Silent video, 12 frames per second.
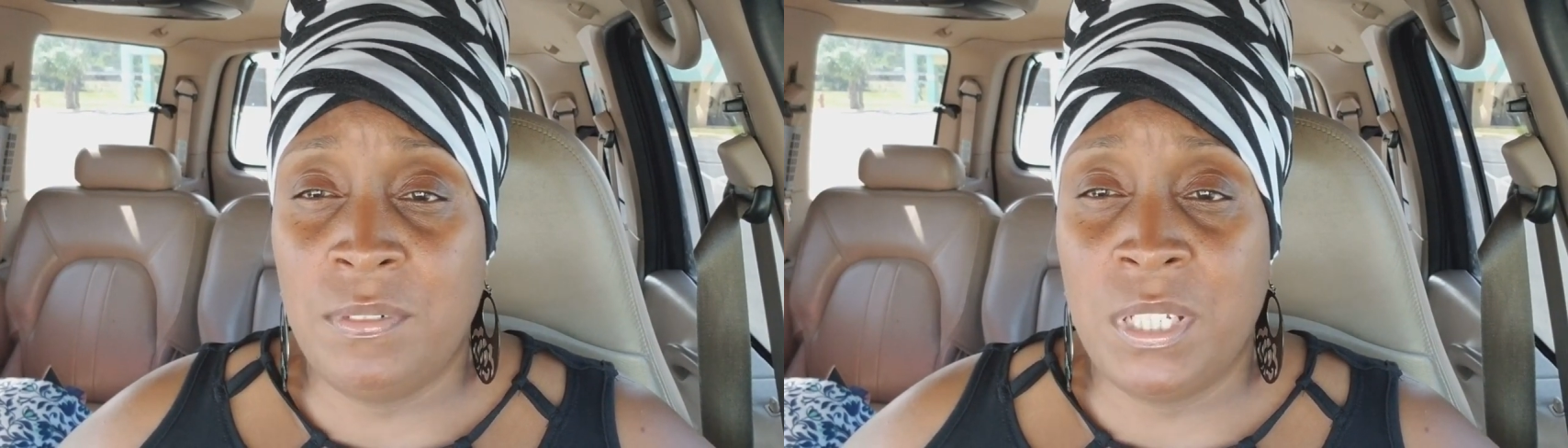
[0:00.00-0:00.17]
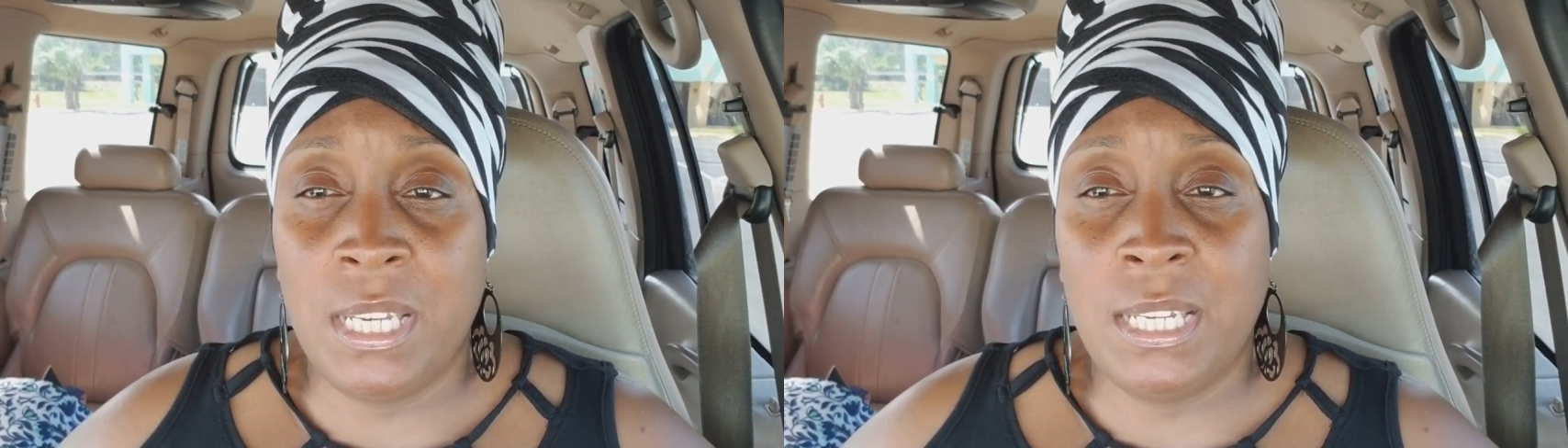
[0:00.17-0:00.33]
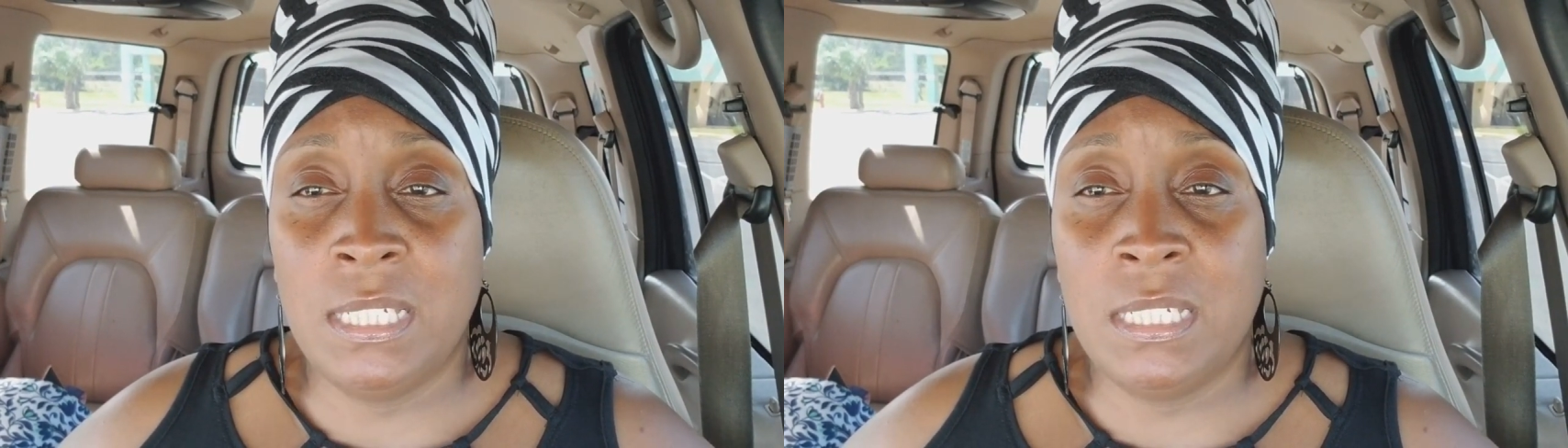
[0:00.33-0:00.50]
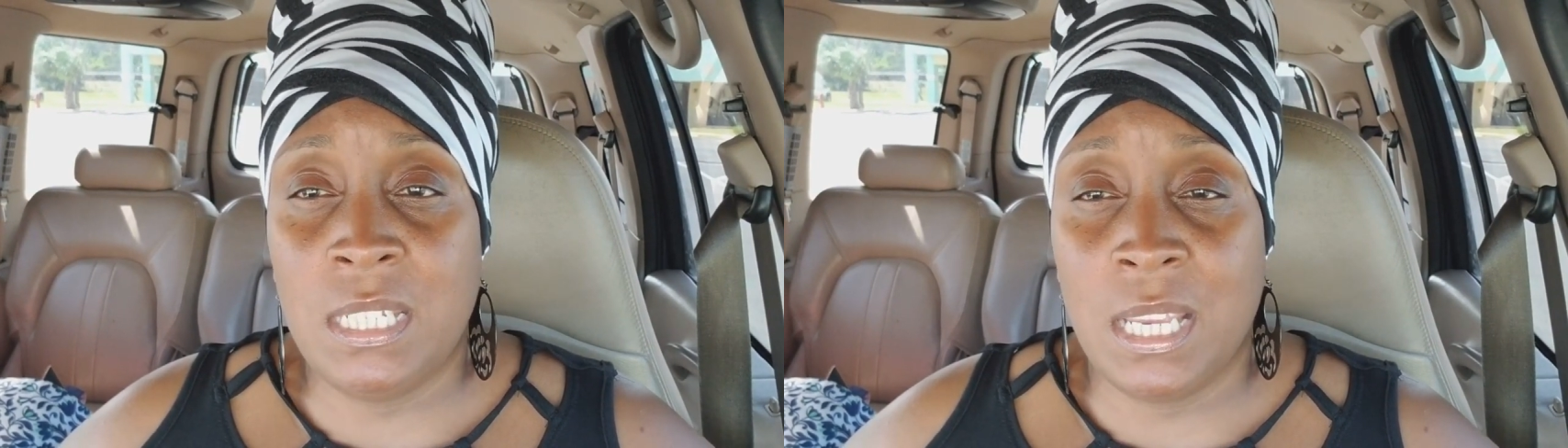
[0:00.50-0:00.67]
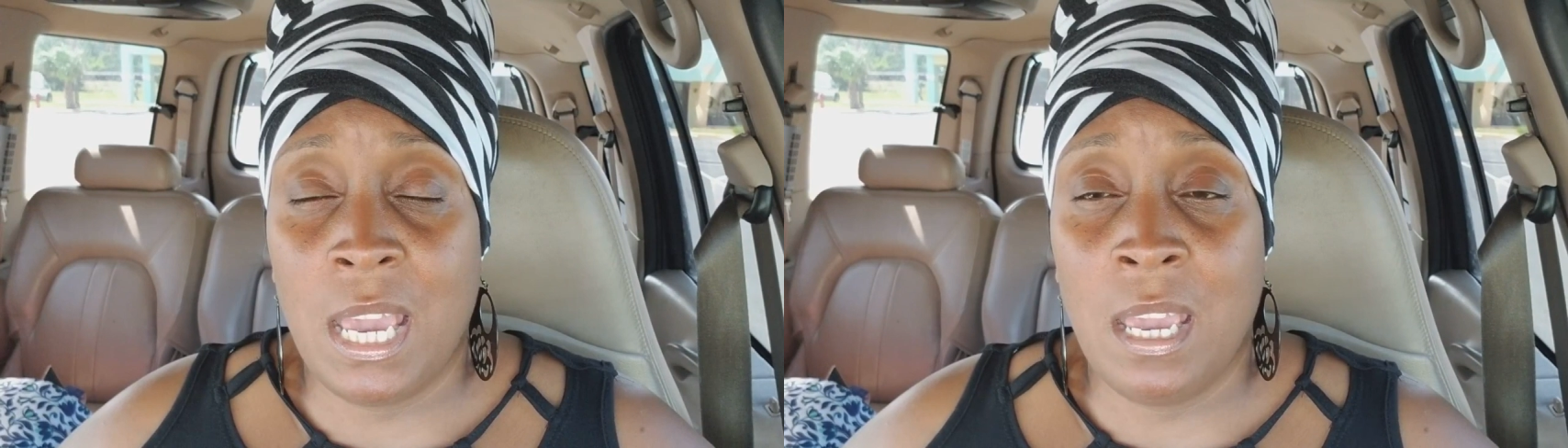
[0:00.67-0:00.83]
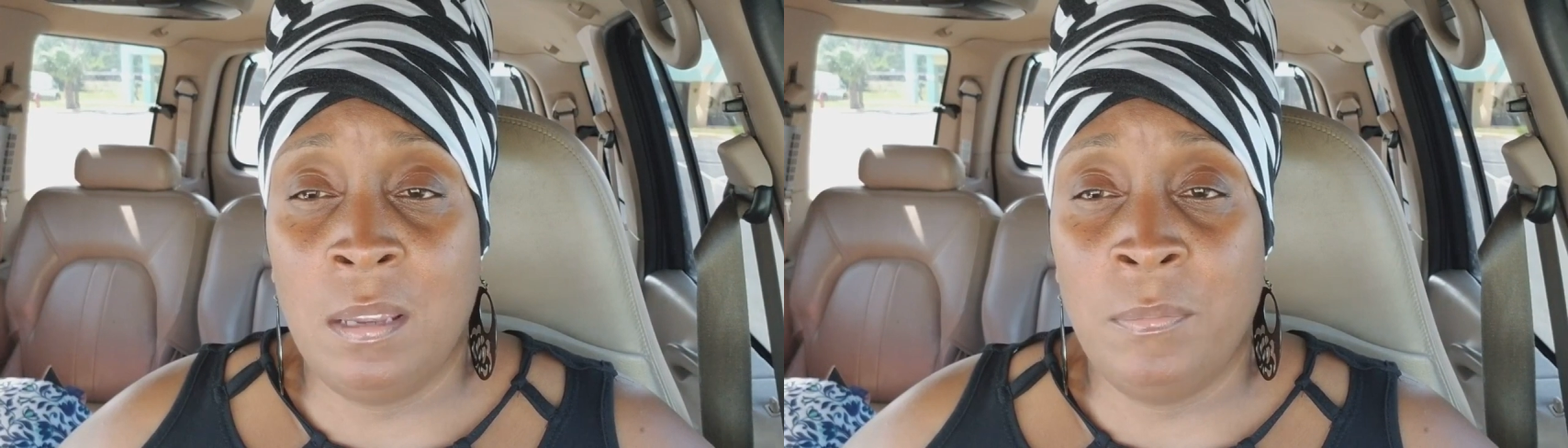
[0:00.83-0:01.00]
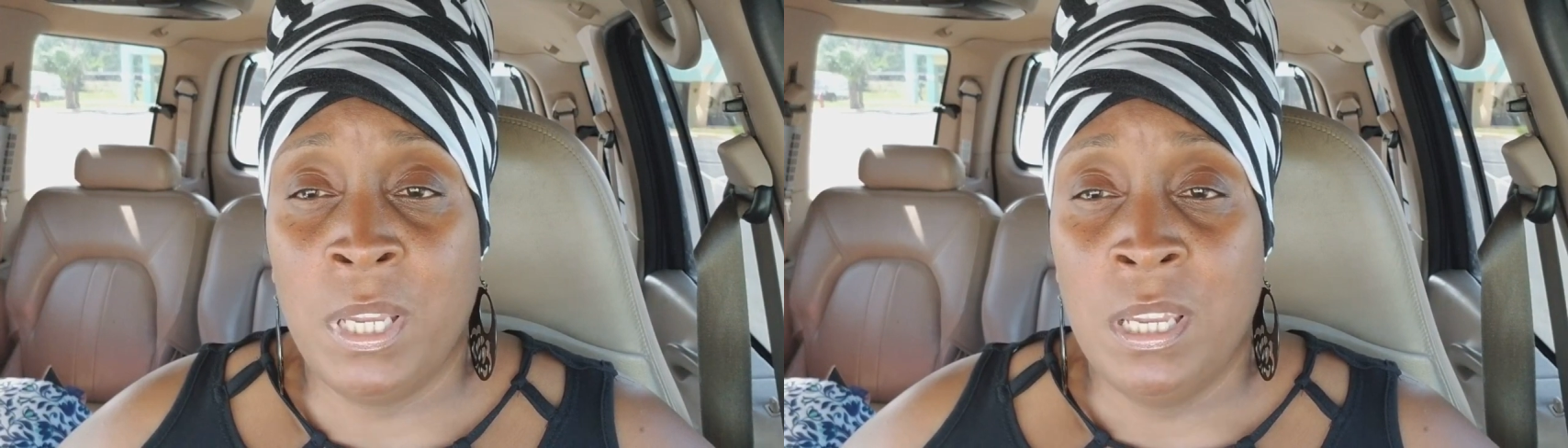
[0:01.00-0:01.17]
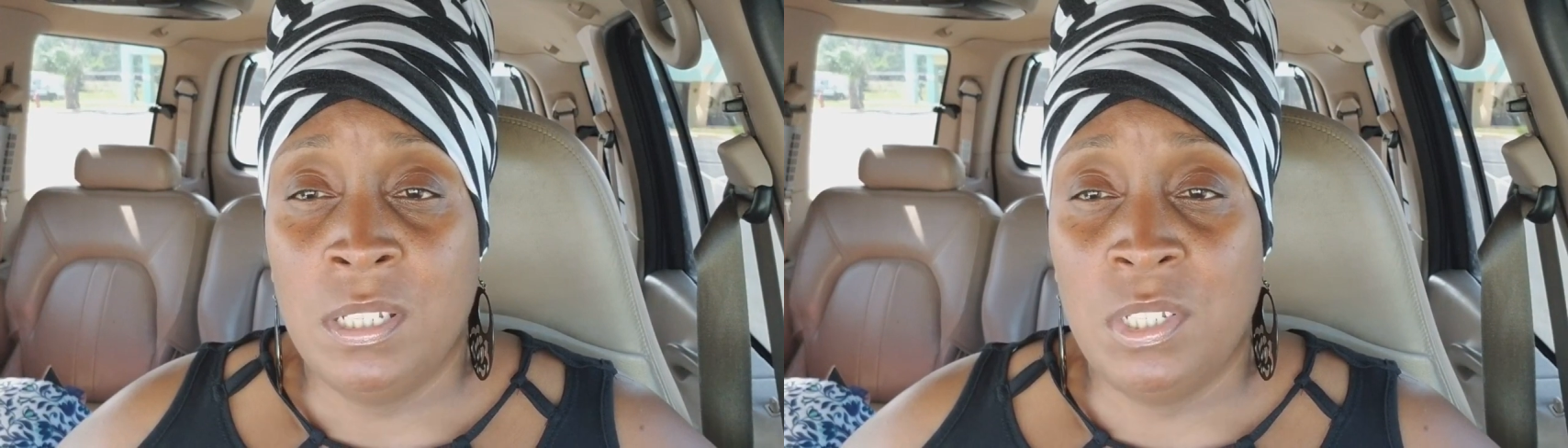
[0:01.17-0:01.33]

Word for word: have taken the time